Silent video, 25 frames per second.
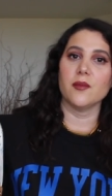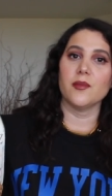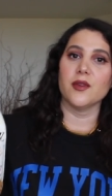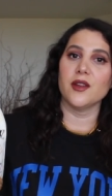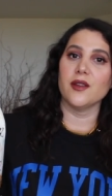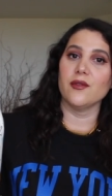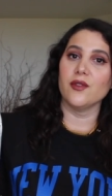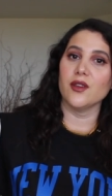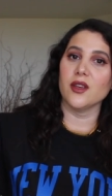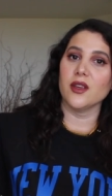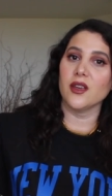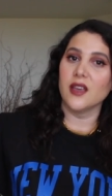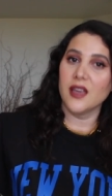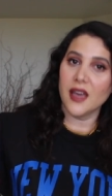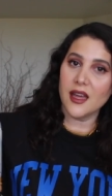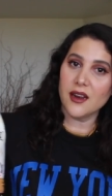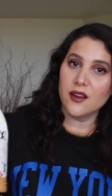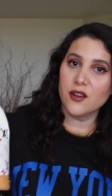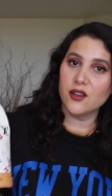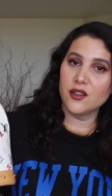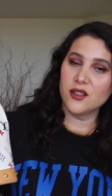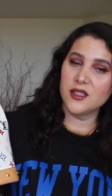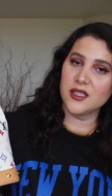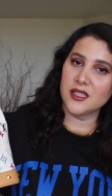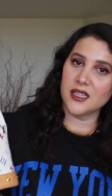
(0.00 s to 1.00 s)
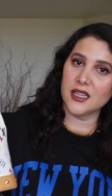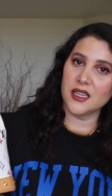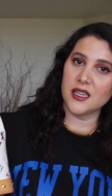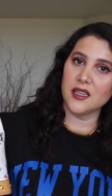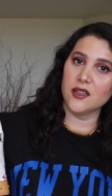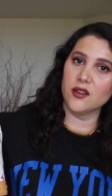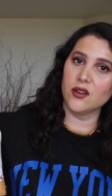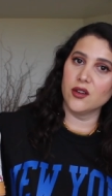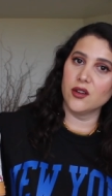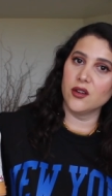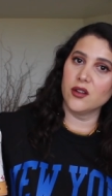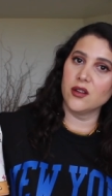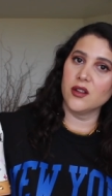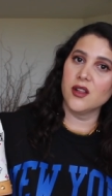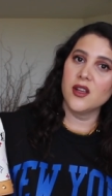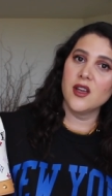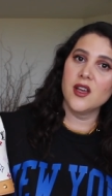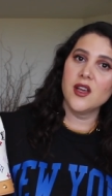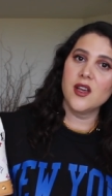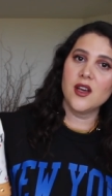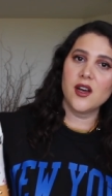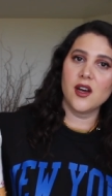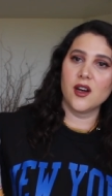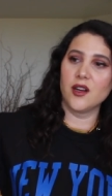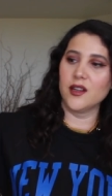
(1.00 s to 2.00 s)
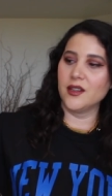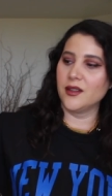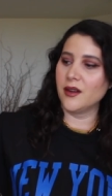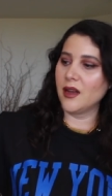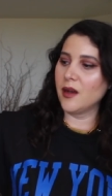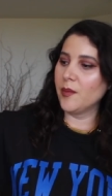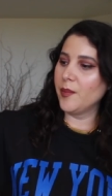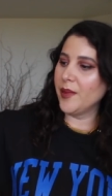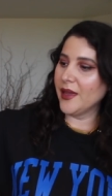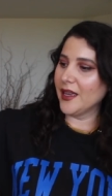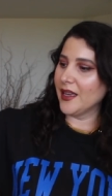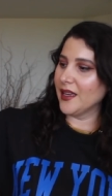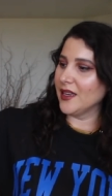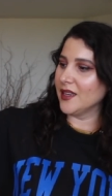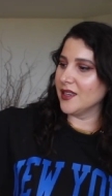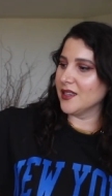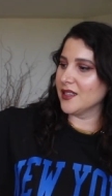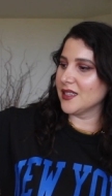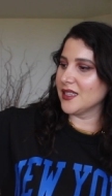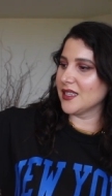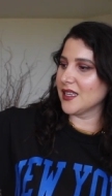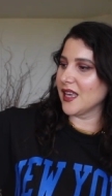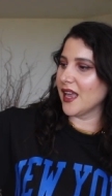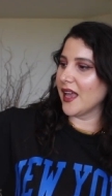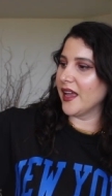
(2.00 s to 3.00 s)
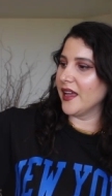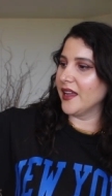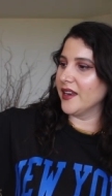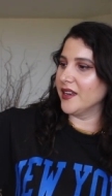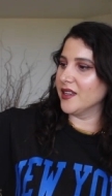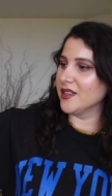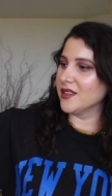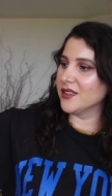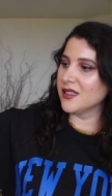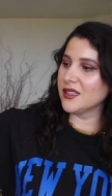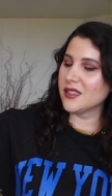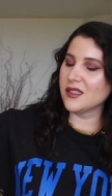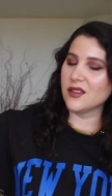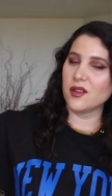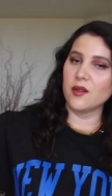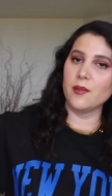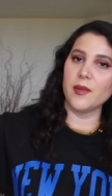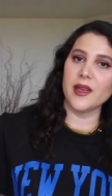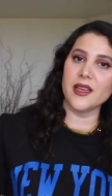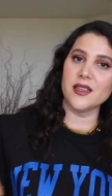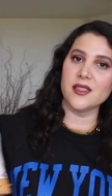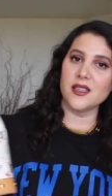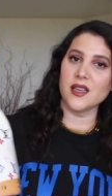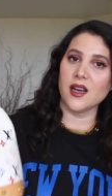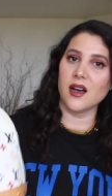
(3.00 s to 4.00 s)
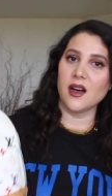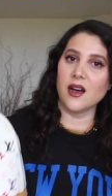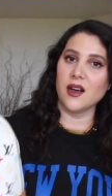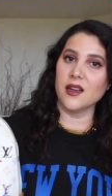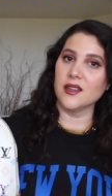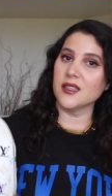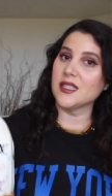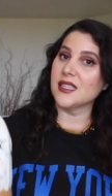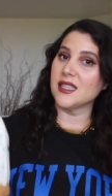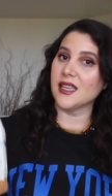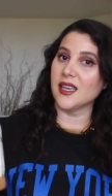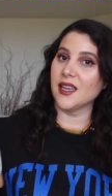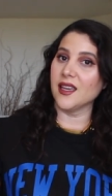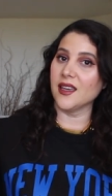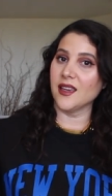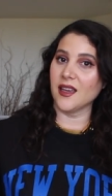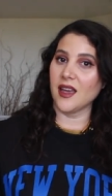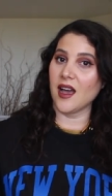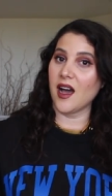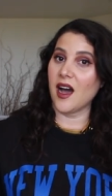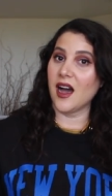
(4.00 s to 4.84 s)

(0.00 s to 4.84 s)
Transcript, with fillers: But if you can get a good deal on a piece and it sort of makes your heart sing,